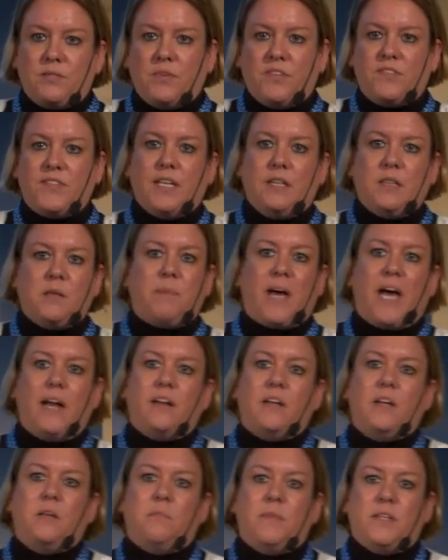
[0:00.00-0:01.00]
and we've seen the
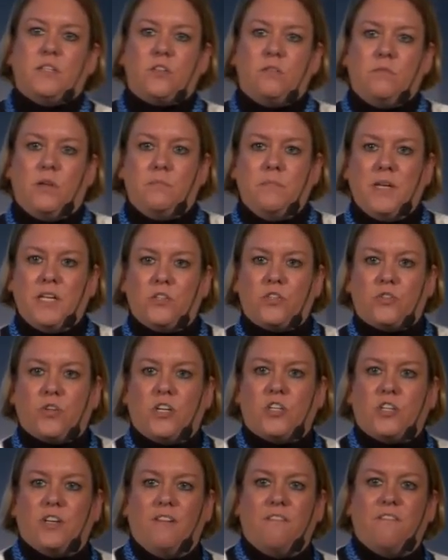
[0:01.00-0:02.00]
Biden
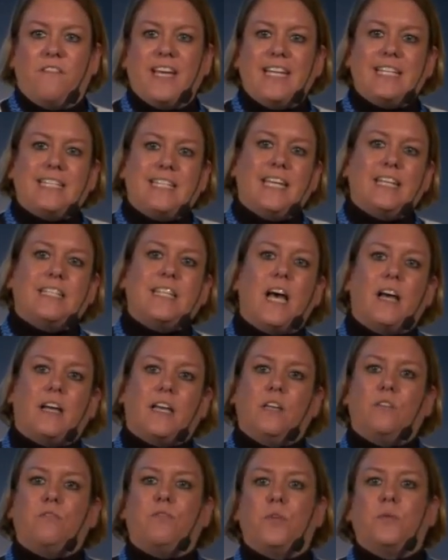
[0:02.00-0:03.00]
administration invite TikTok
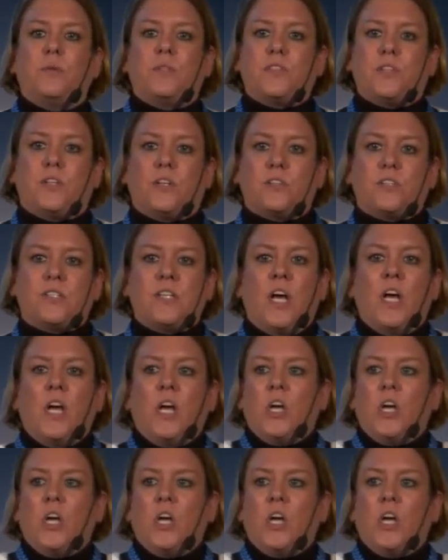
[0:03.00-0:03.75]
influencers